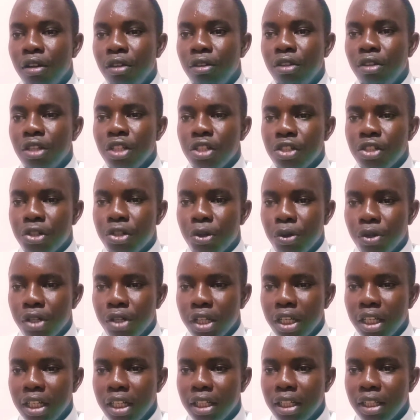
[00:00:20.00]
This
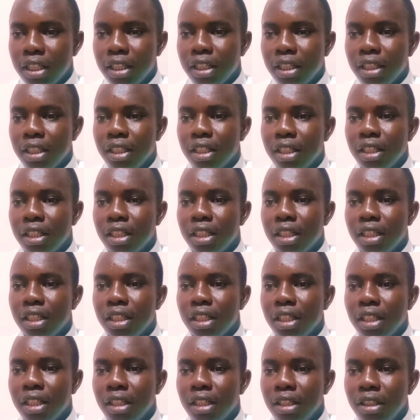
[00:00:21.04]
story,
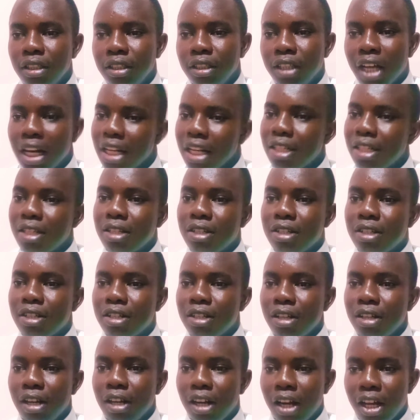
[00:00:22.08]

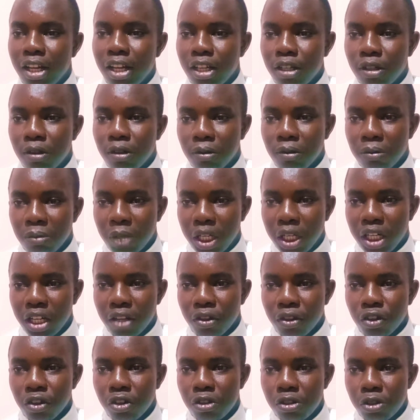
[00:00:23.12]
just like many
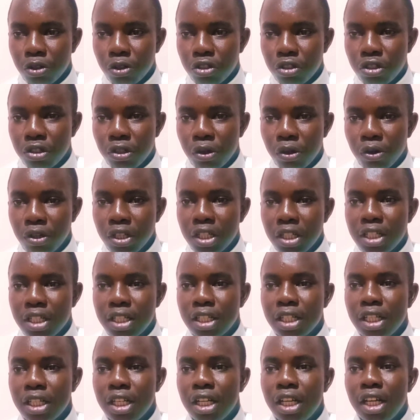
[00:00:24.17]
other short
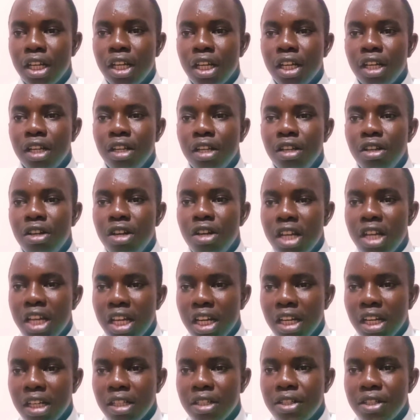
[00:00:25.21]
stories,
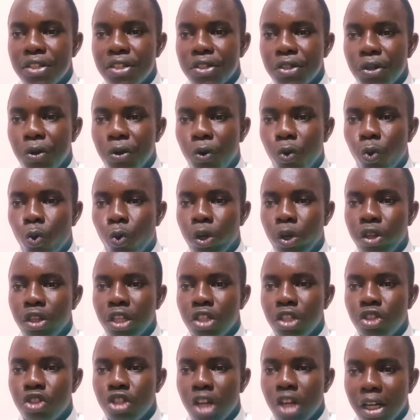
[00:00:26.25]
deals with
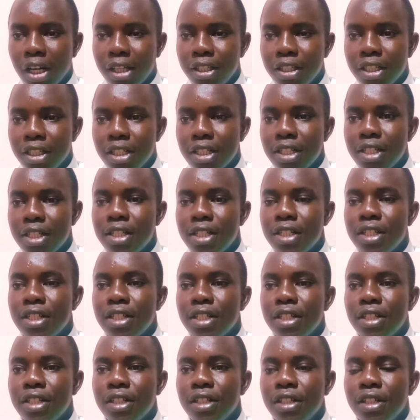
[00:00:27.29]
the
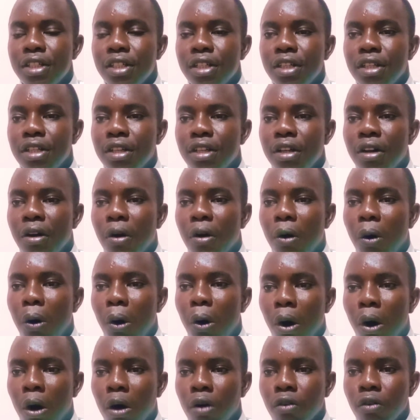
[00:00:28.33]
challenges
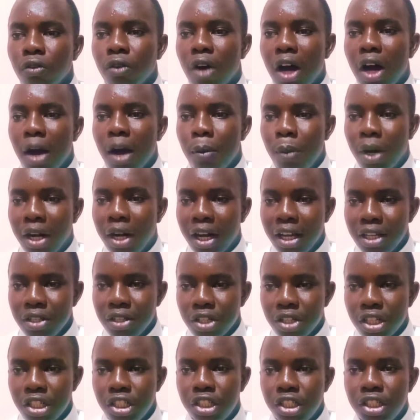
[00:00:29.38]
of
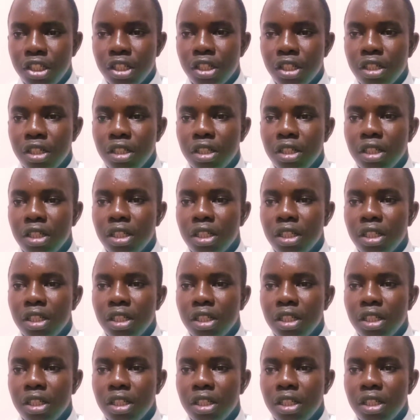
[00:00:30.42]
urbanization